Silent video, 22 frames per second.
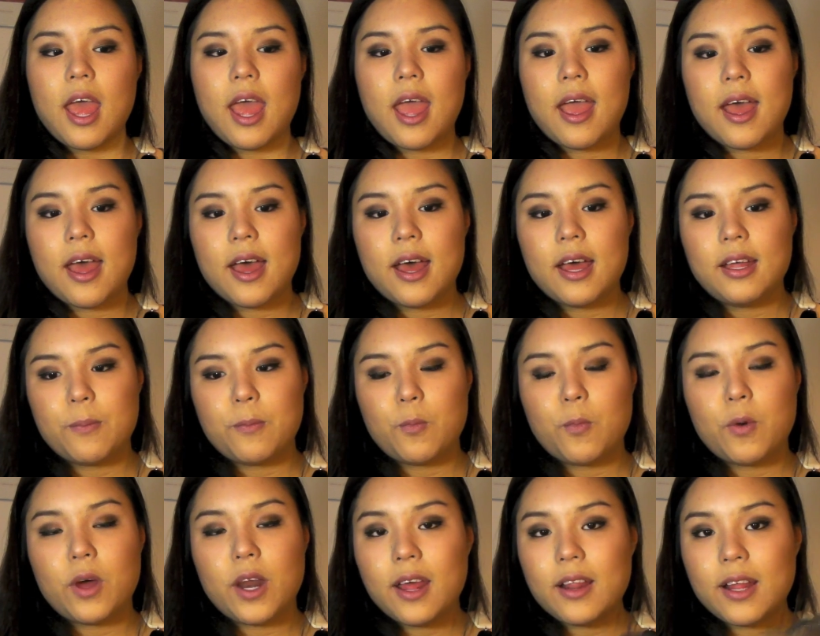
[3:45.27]
And
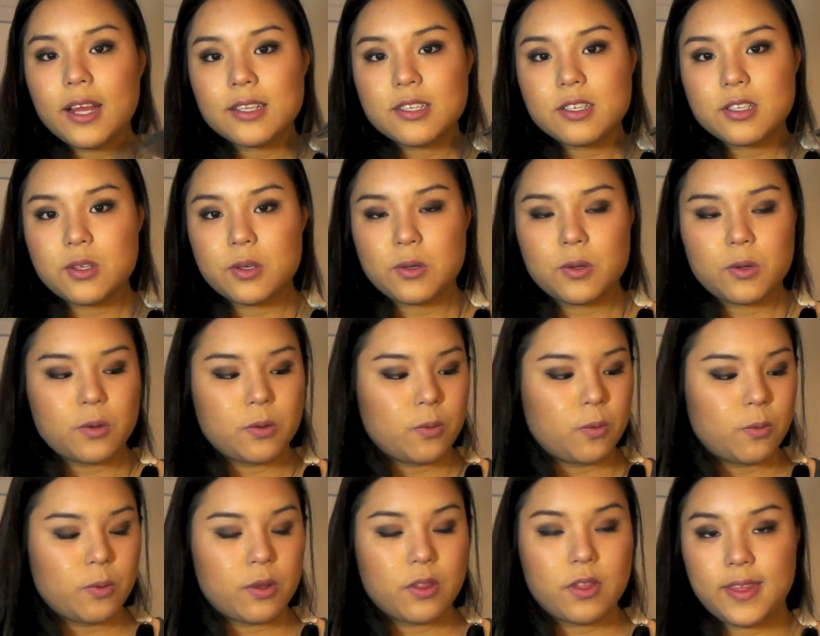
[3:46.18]
what I like to
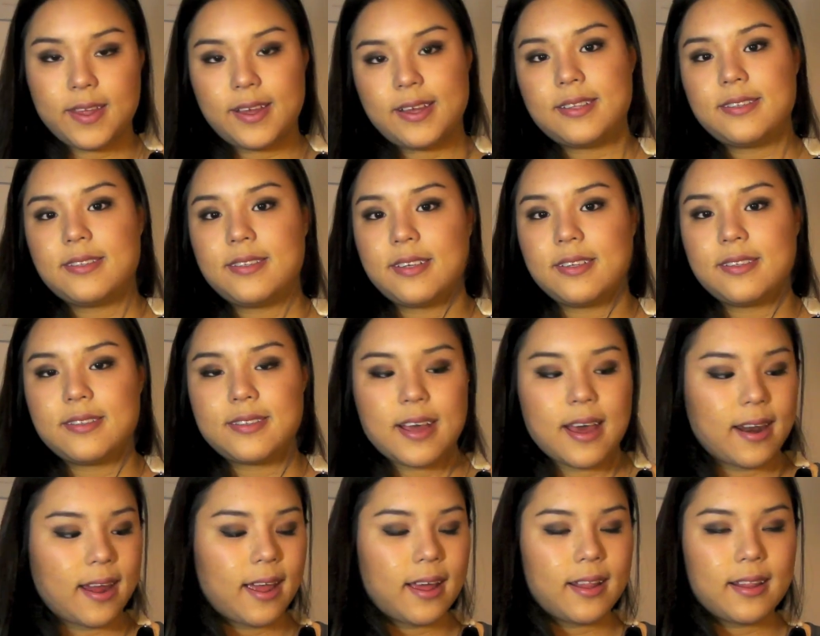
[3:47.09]
do with this is
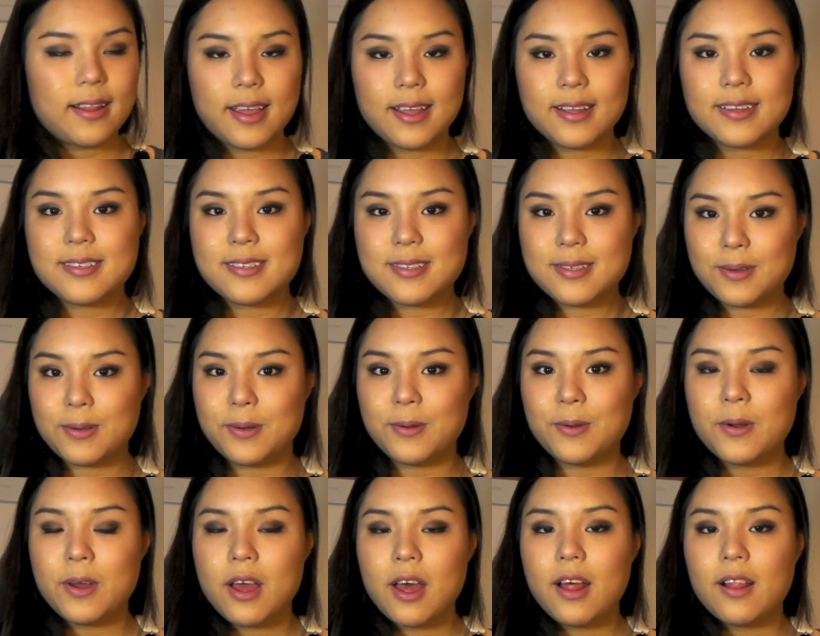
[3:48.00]
that I like
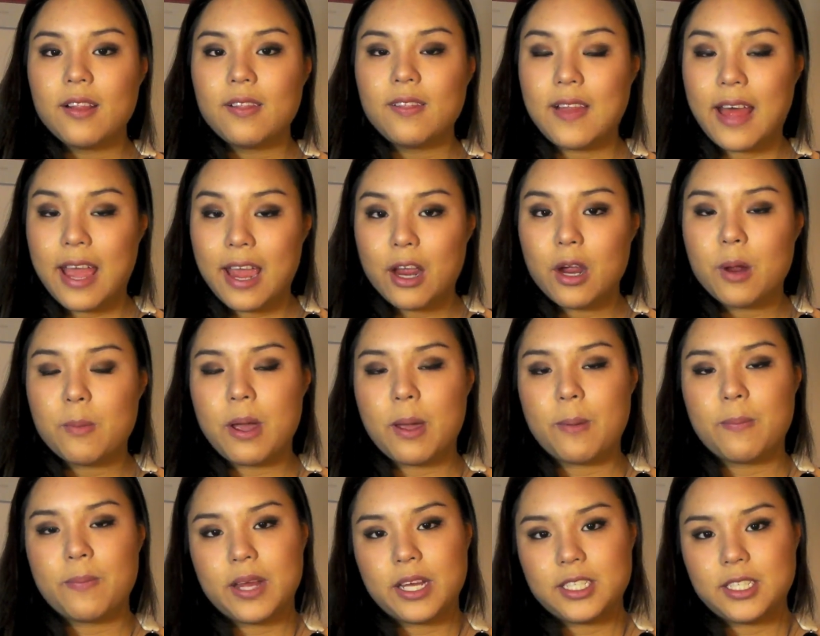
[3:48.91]
to layer
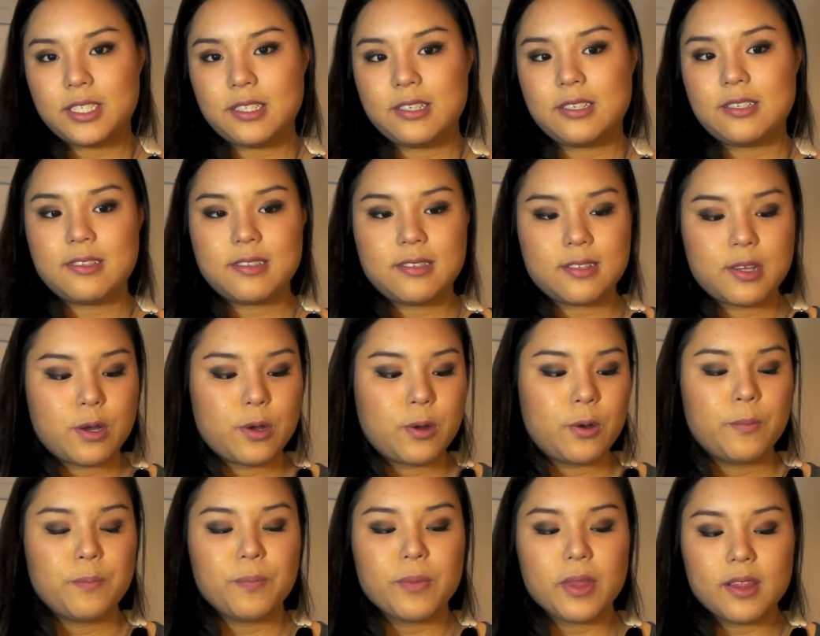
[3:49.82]
my blushes.
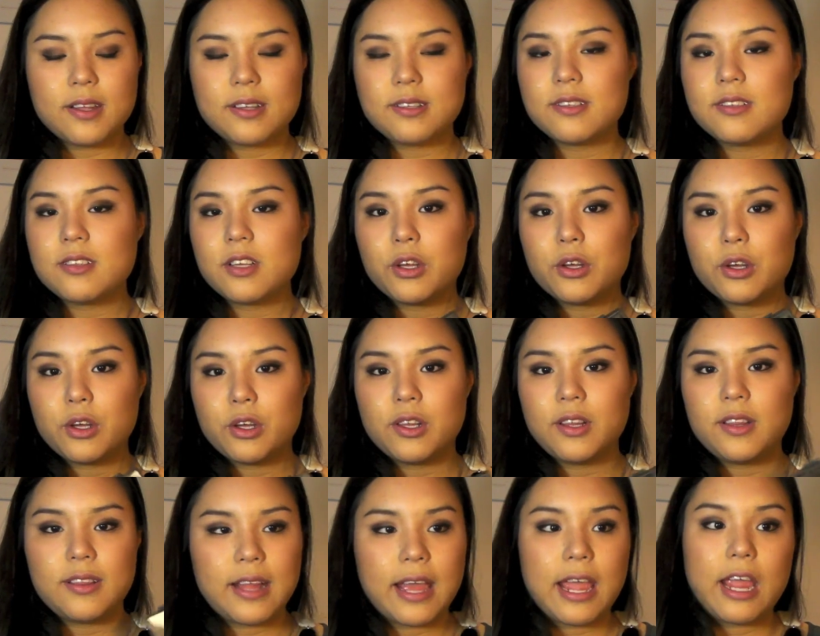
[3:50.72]
So this is a
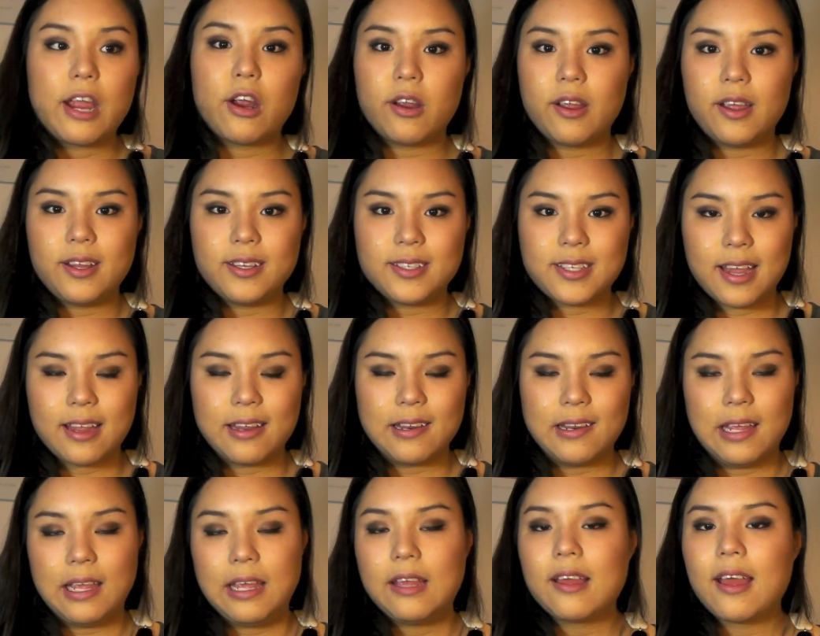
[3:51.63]
good layering
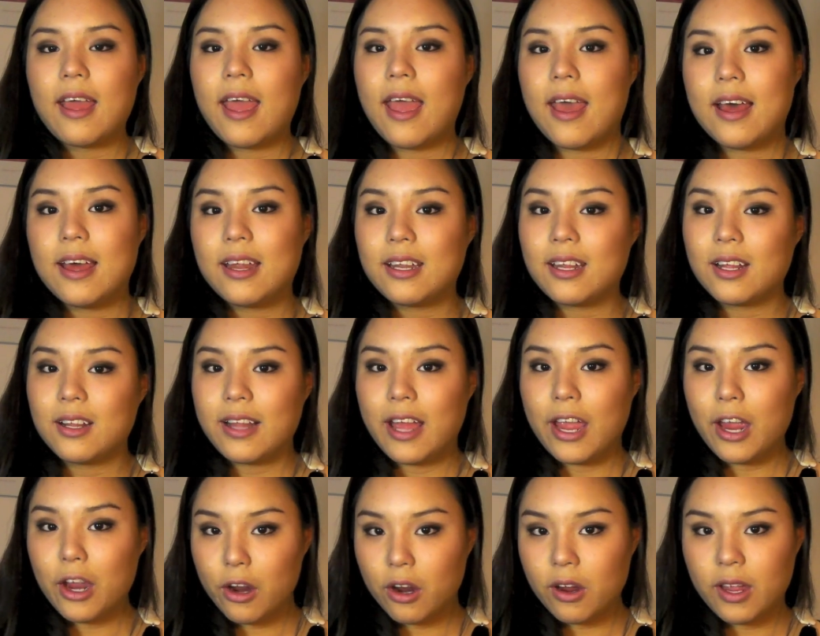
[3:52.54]
technique, and
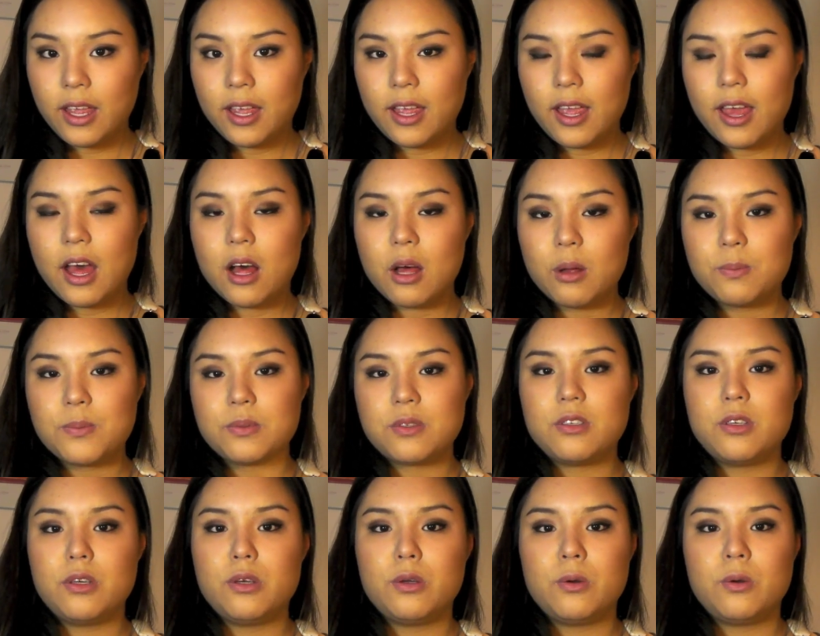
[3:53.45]
layering
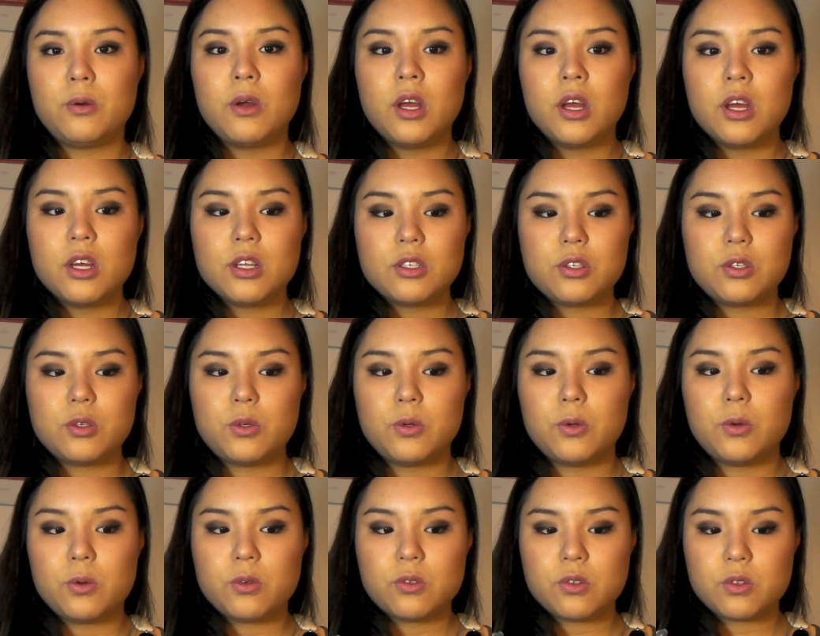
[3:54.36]
helps you
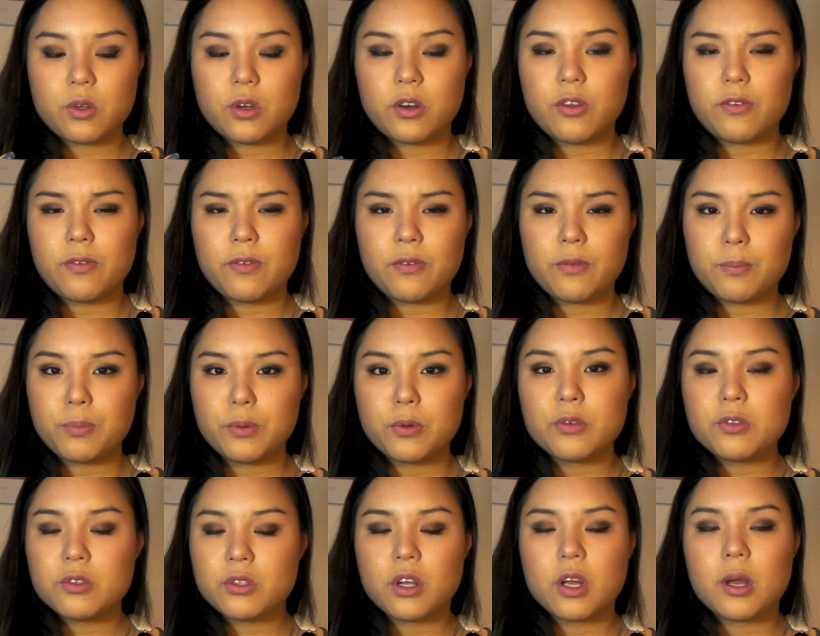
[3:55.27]
to sort of
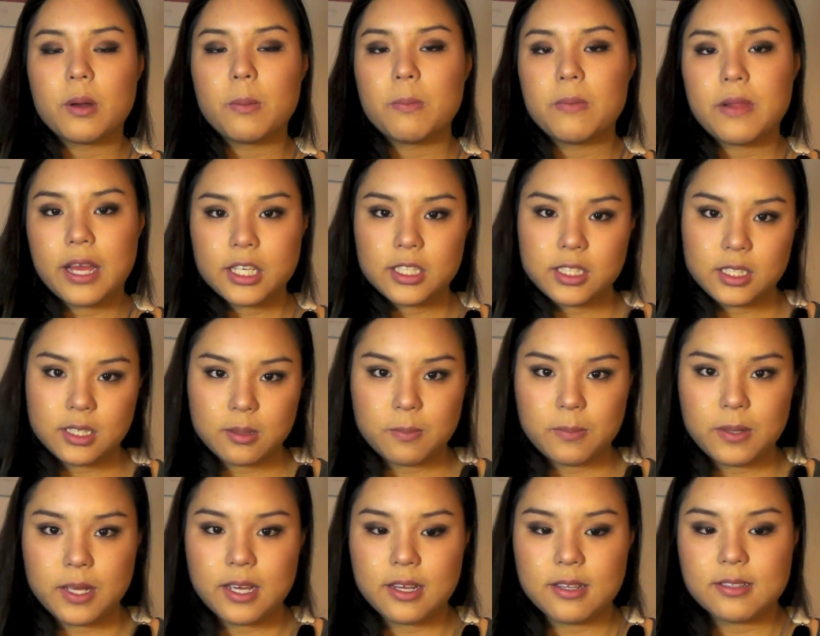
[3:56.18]
boost your
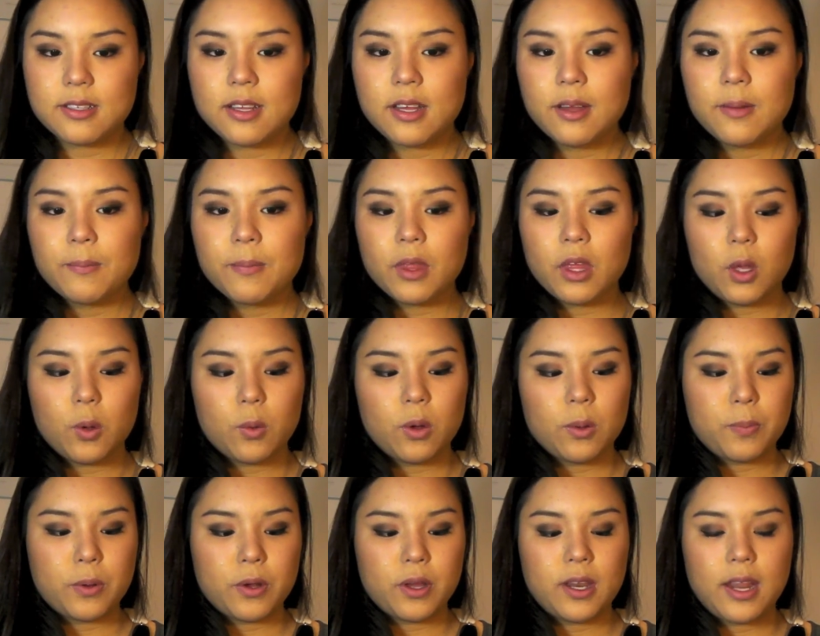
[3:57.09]
complexion because you
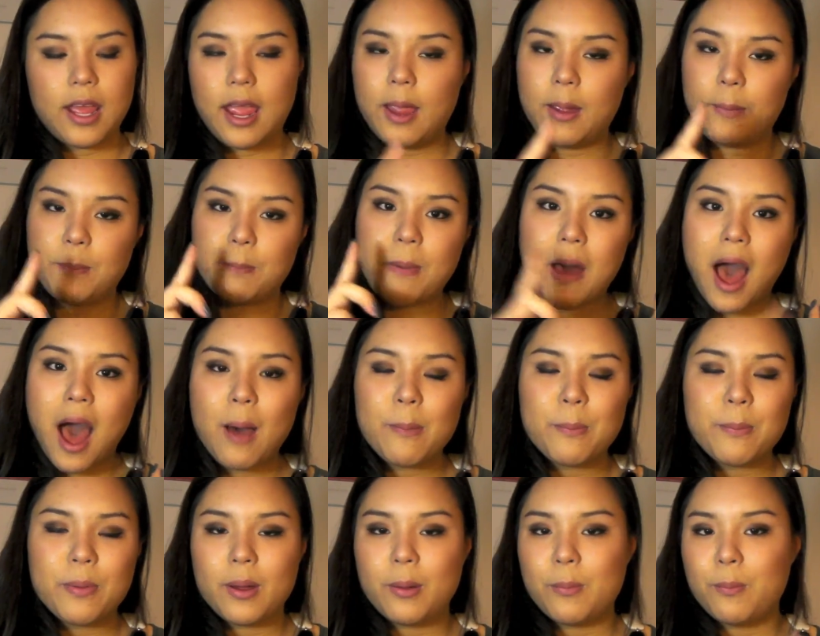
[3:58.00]
would put a
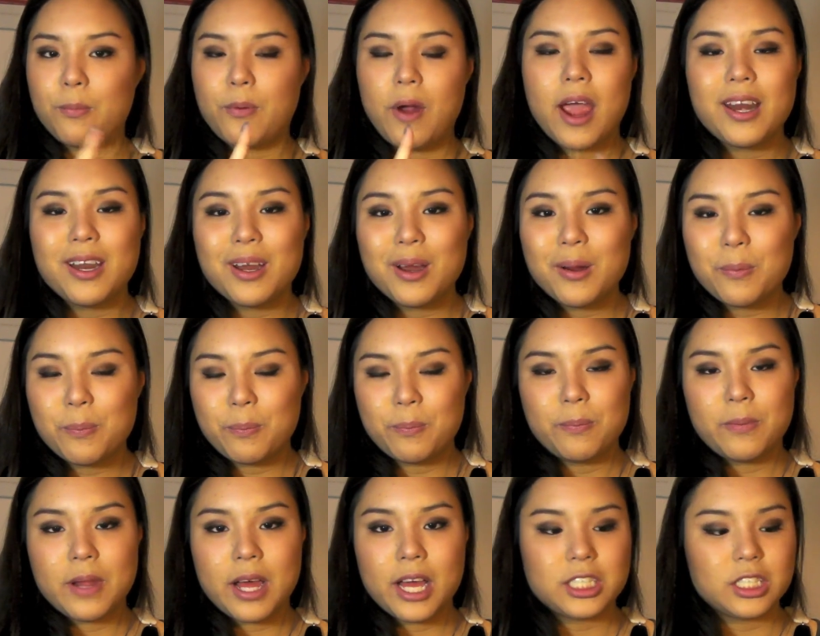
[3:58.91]
brighter
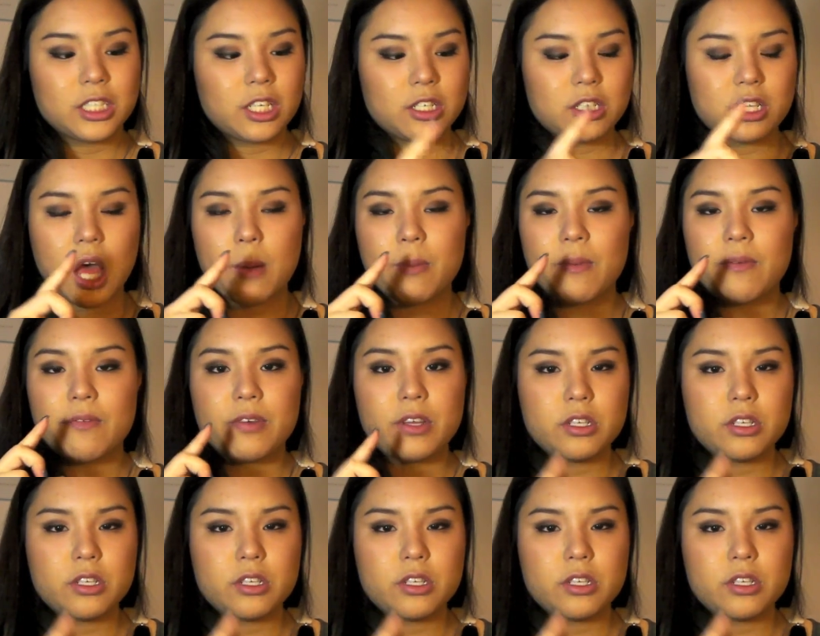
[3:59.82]
blush on top of a